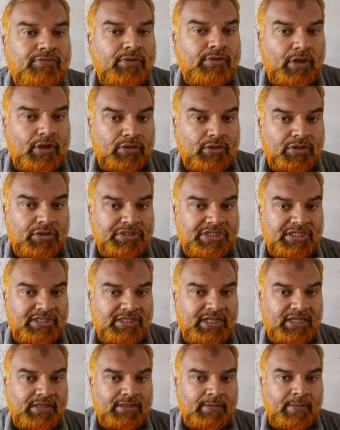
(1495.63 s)
cockroach and
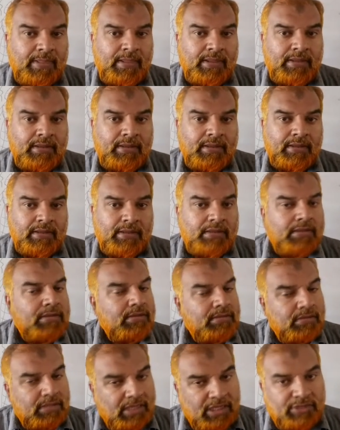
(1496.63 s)
the
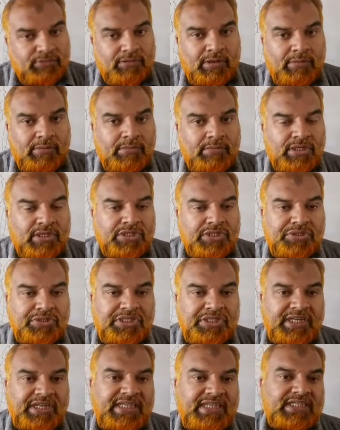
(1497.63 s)
earthworm. So
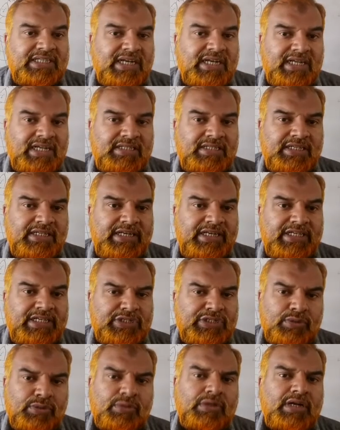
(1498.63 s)
in the next class, in
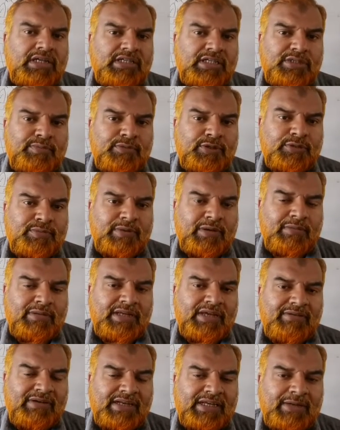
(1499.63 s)
next two classes most
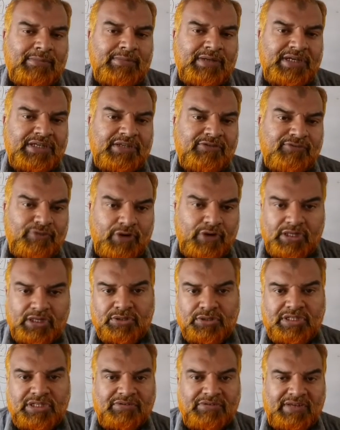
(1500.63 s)
probably I will complete the frog,
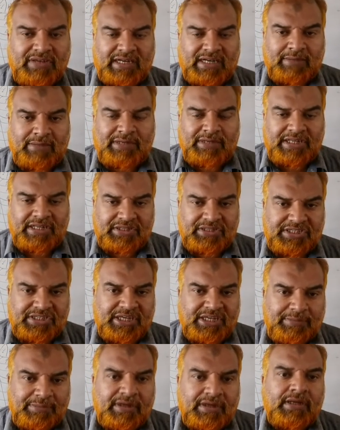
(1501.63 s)
so that we are completing this
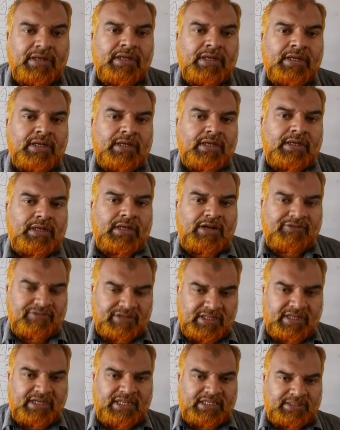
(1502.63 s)
chapter.
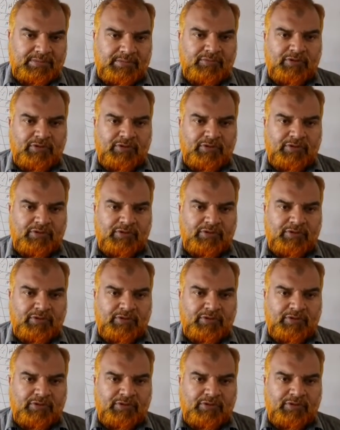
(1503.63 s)
After that, next